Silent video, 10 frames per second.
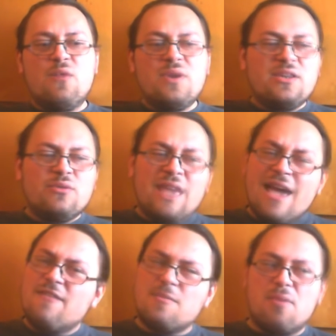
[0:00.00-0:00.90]
We don't
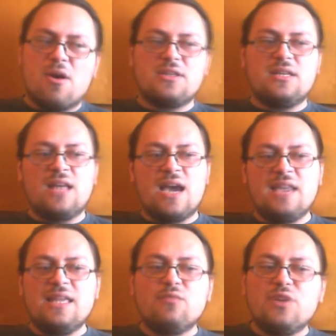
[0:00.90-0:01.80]
have a party
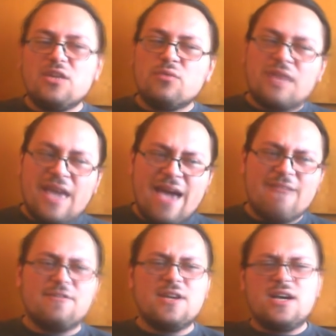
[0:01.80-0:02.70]
line, and we don't
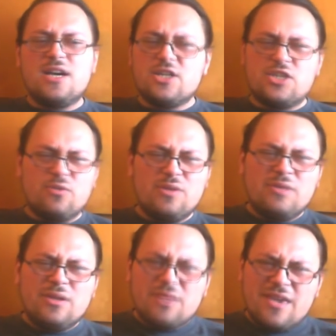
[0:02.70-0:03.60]
have a
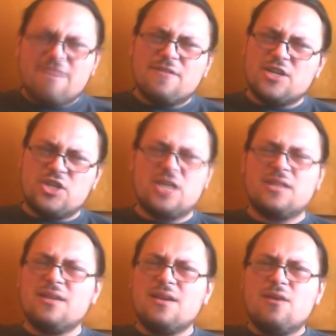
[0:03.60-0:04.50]
we don't give a shit